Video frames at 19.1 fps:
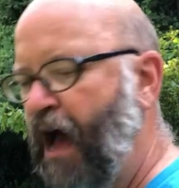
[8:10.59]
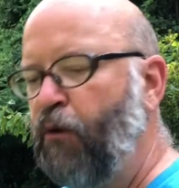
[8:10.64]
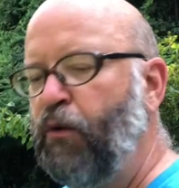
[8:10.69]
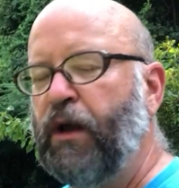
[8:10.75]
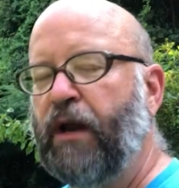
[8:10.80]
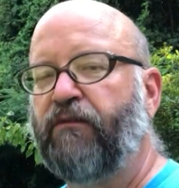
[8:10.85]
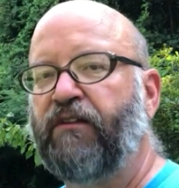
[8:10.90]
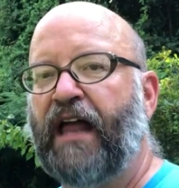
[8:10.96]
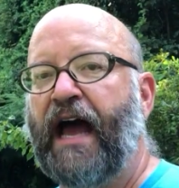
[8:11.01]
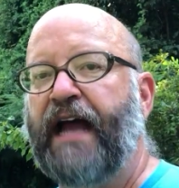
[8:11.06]
would
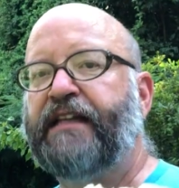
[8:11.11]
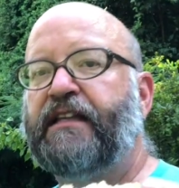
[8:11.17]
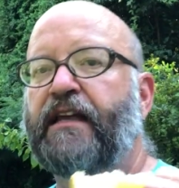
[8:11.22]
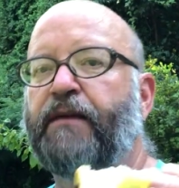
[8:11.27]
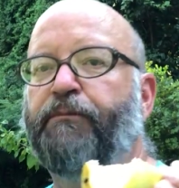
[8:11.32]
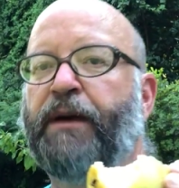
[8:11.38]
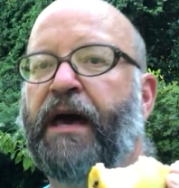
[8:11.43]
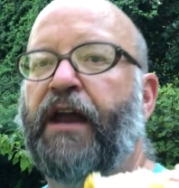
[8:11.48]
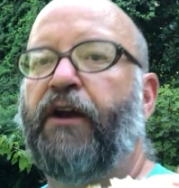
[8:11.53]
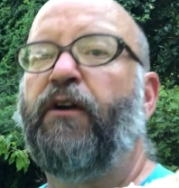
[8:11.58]
have liked it
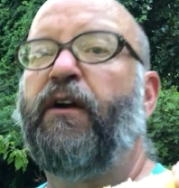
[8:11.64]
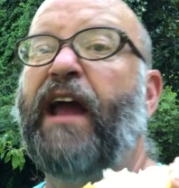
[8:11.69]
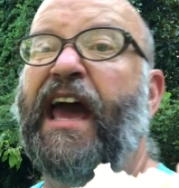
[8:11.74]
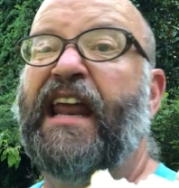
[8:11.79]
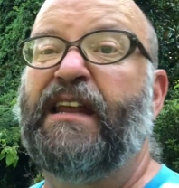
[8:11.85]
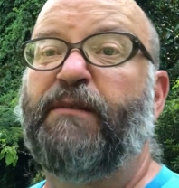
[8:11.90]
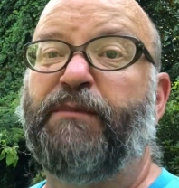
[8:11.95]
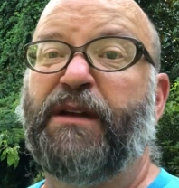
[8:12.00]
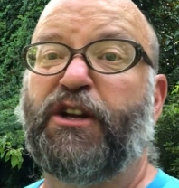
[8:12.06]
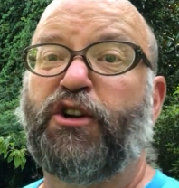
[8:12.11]
better had
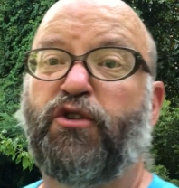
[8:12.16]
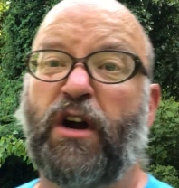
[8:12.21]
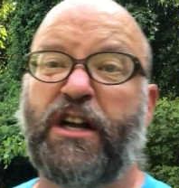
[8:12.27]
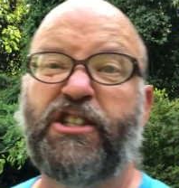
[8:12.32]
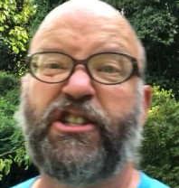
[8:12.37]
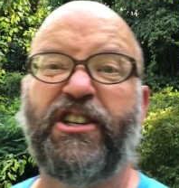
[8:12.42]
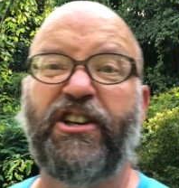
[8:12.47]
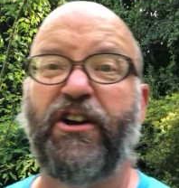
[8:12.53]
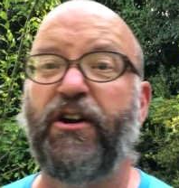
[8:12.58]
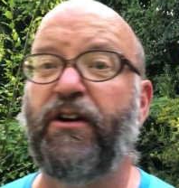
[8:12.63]
it been
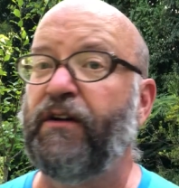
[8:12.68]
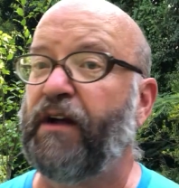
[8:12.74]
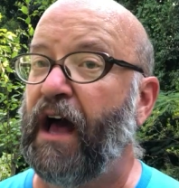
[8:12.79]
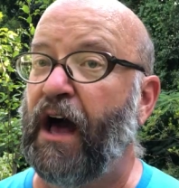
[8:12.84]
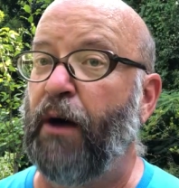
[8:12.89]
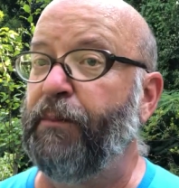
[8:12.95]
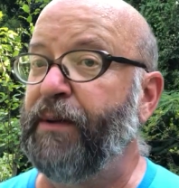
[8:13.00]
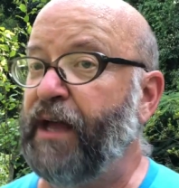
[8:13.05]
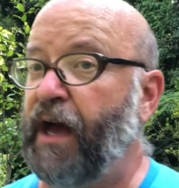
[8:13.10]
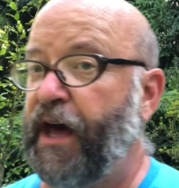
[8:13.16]
crunchier,
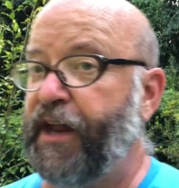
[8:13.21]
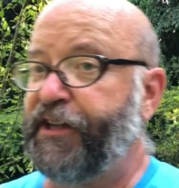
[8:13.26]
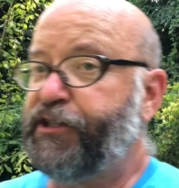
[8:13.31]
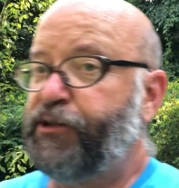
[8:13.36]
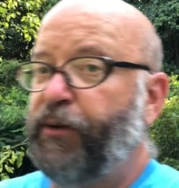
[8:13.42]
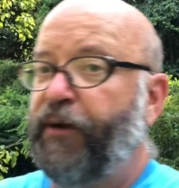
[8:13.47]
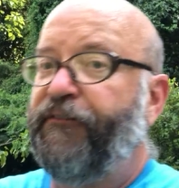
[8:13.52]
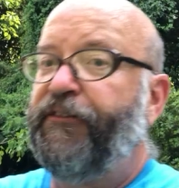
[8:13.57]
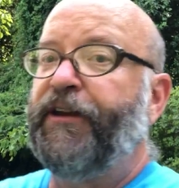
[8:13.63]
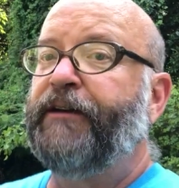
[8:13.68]
I'll be honest
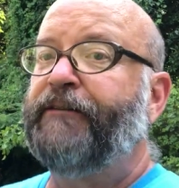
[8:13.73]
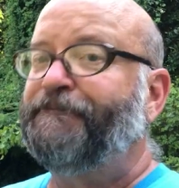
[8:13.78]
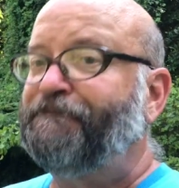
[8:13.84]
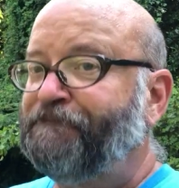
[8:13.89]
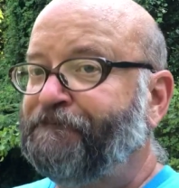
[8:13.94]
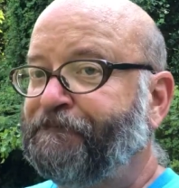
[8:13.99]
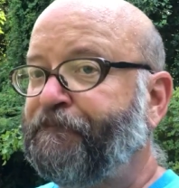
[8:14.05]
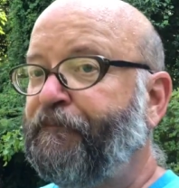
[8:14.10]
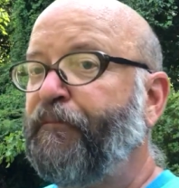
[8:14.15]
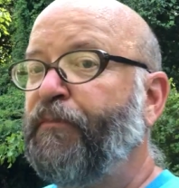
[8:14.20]
with you,
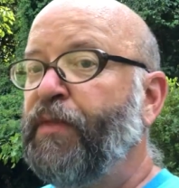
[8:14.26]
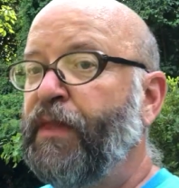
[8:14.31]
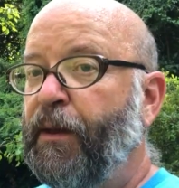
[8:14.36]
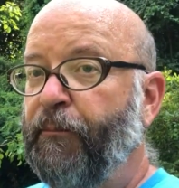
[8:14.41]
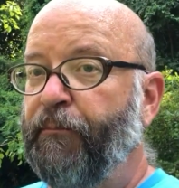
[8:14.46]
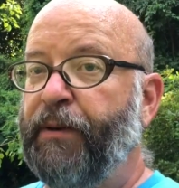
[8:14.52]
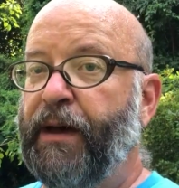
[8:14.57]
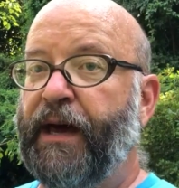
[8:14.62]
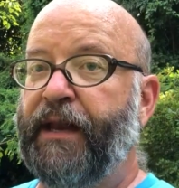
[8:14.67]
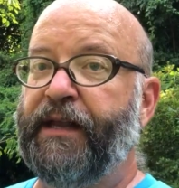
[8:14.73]

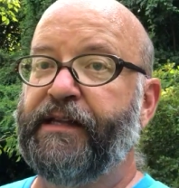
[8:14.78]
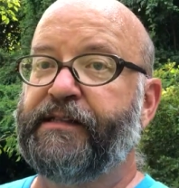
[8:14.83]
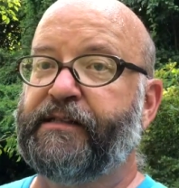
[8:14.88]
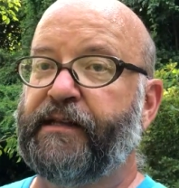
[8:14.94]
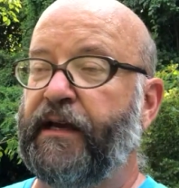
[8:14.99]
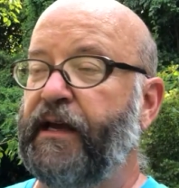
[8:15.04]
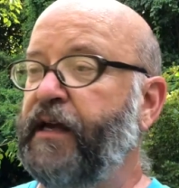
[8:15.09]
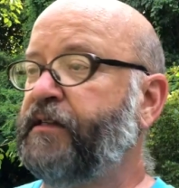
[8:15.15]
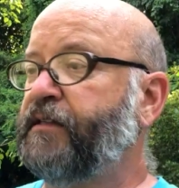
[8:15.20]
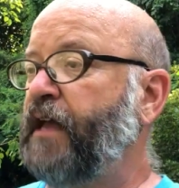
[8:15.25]
but it's
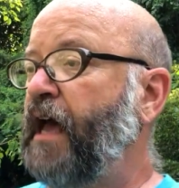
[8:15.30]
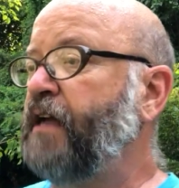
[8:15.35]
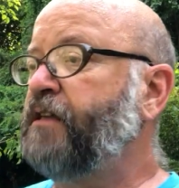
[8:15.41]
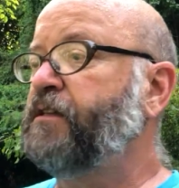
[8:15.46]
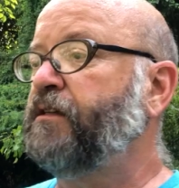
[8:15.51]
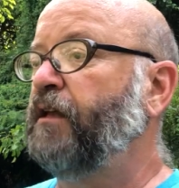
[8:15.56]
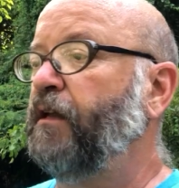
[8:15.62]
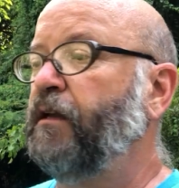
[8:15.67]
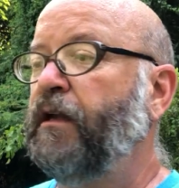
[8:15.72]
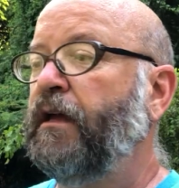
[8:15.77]

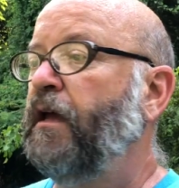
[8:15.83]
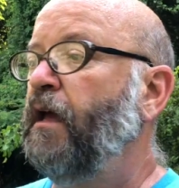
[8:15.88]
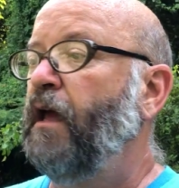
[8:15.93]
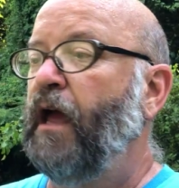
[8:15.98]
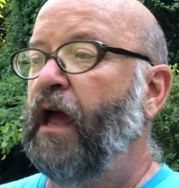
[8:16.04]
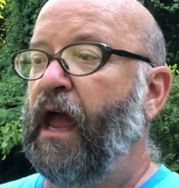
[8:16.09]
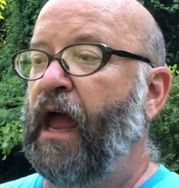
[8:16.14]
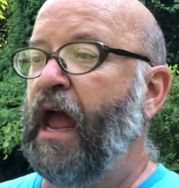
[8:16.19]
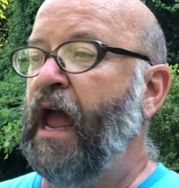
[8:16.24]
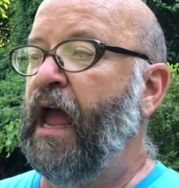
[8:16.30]
excellent.
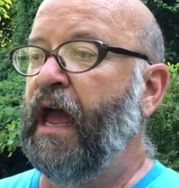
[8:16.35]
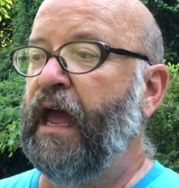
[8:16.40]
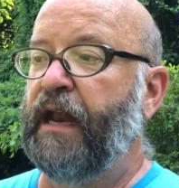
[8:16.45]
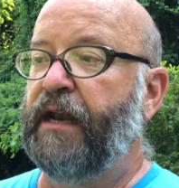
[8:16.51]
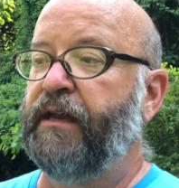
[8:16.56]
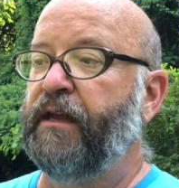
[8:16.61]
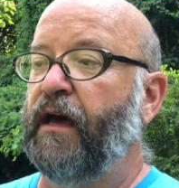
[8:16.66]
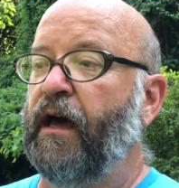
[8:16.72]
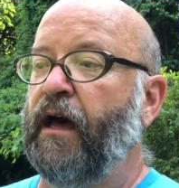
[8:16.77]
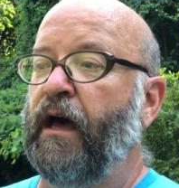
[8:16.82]
And
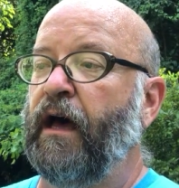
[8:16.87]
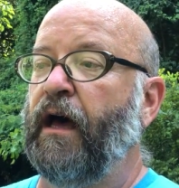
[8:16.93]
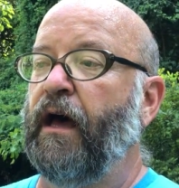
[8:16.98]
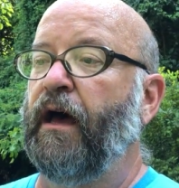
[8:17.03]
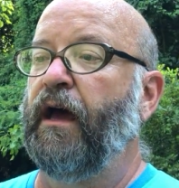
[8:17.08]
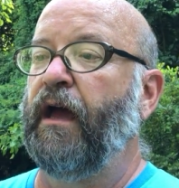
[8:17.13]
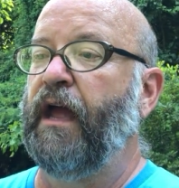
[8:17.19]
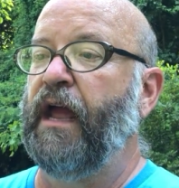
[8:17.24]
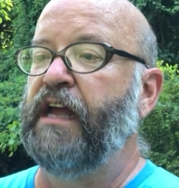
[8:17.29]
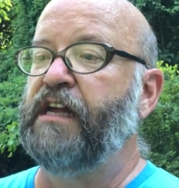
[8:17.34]

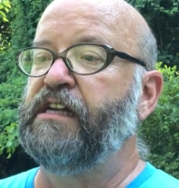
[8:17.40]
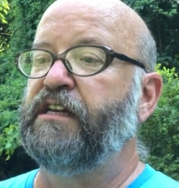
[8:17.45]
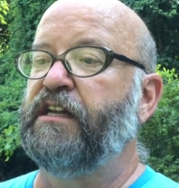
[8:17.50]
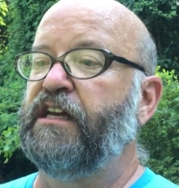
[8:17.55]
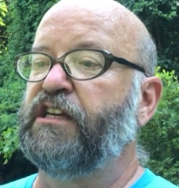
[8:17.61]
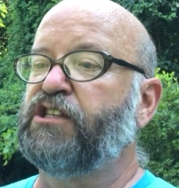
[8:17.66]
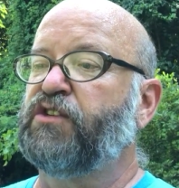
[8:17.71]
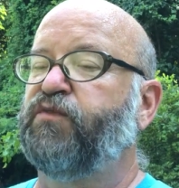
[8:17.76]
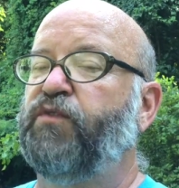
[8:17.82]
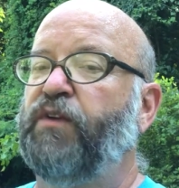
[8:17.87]

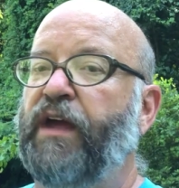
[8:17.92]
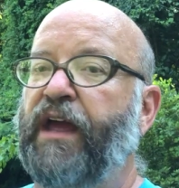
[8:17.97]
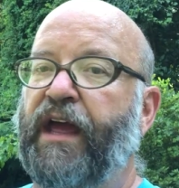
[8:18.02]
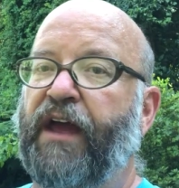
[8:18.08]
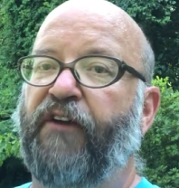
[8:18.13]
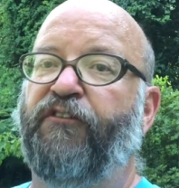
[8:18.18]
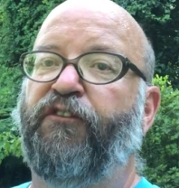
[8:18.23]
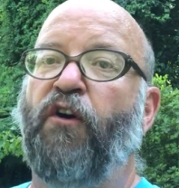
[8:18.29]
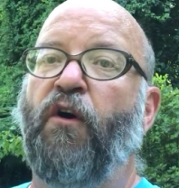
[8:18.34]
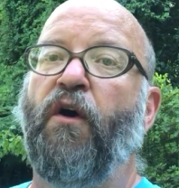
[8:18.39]
as
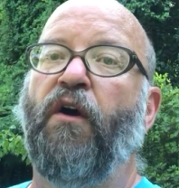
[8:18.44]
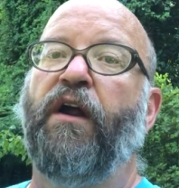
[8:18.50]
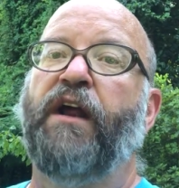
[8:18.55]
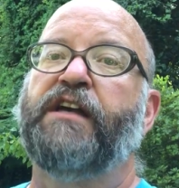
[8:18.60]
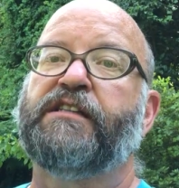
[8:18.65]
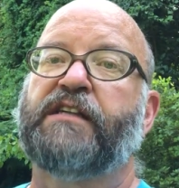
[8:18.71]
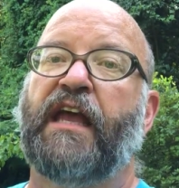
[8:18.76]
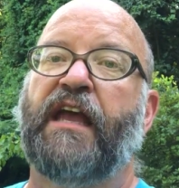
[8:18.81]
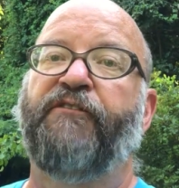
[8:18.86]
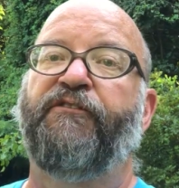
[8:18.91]
far
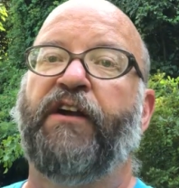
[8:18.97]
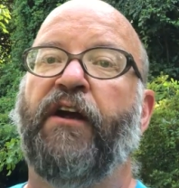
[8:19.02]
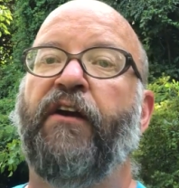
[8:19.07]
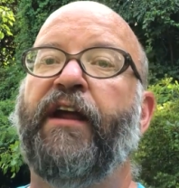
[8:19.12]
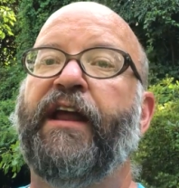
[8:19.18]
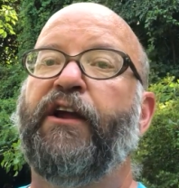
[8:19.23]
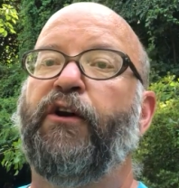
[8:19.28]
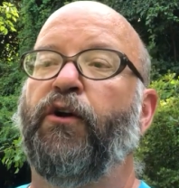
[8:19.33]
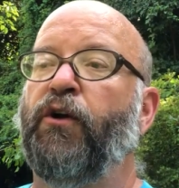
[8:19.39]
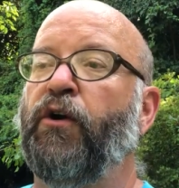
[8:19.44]
as a
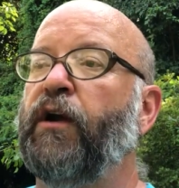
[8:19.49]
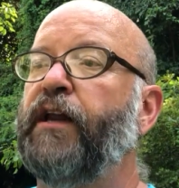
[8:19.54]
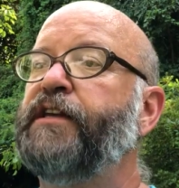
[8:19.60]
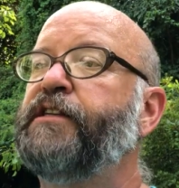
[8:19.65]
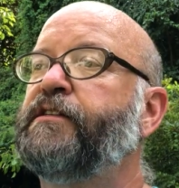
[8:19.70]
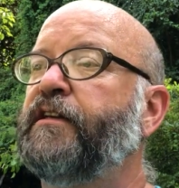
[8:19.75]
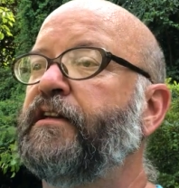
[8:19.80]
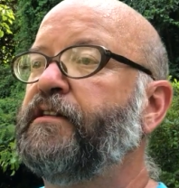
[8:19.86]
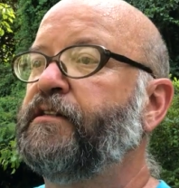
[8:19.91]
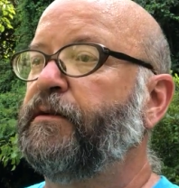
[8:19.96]
very early
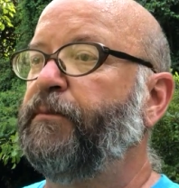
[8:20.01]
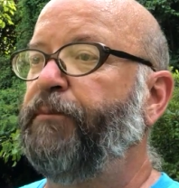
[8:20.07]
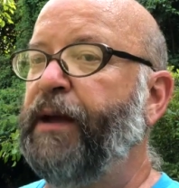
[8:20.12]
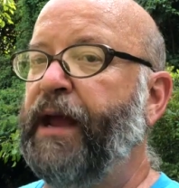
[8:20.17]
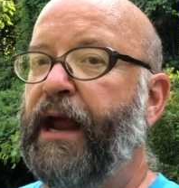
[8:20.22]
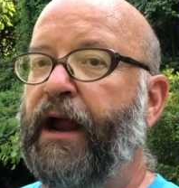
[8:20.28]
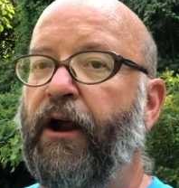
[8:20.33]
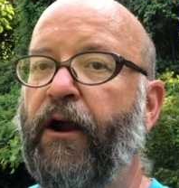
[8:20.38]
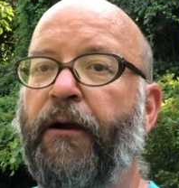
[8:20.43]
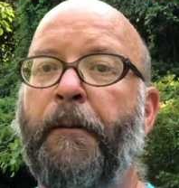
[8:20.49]
season
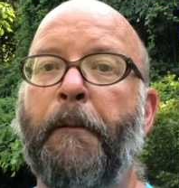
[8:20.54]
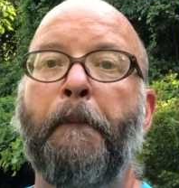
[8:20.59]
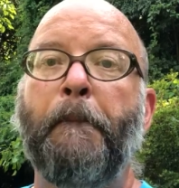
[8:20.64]
pear,